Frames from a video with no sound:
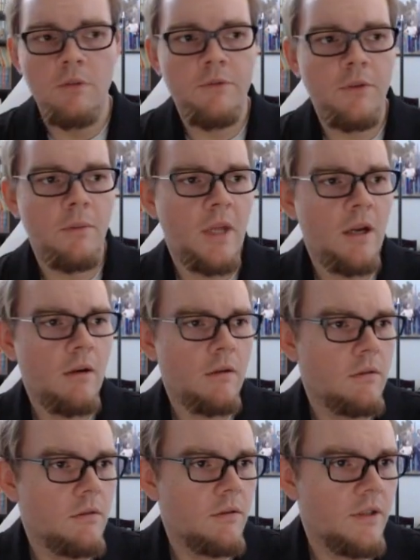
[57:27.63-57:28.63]
From there,
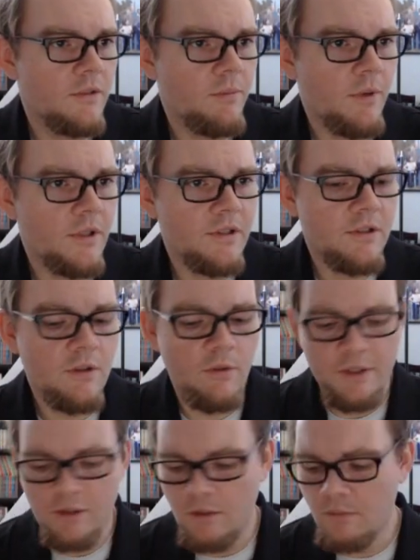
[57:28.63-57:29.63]
this brings us to
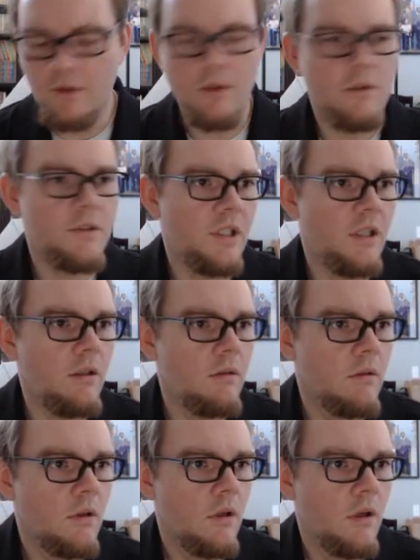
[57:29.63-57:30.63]
question number 13.
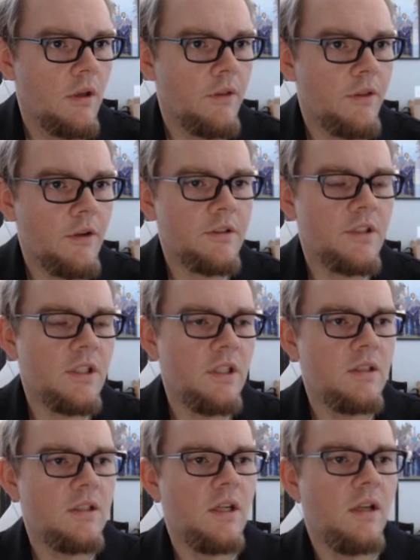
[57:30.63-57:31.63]

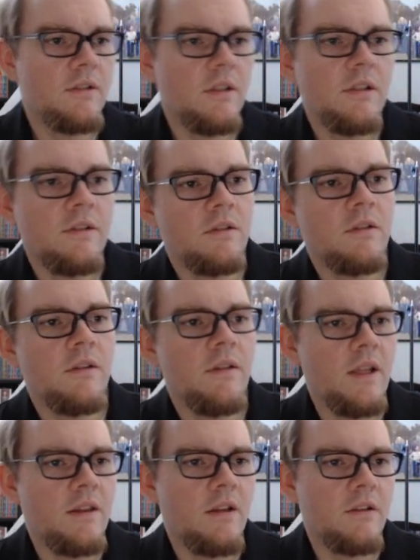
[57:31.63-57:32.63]
13 tells us
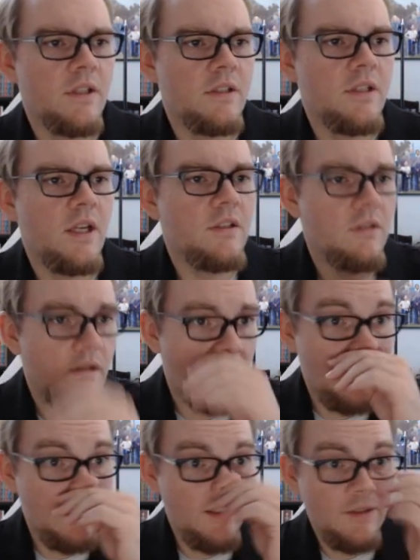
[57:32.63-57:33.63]
that there's a tangent
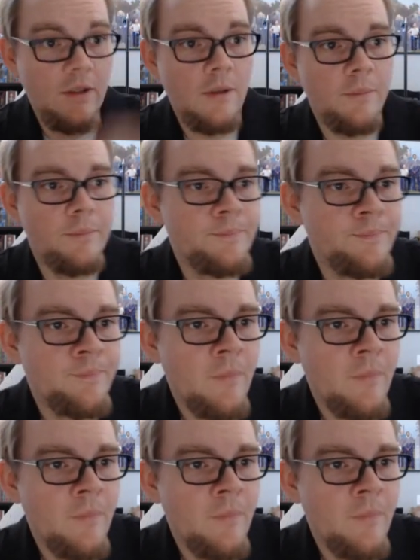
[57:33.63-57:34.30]
line to some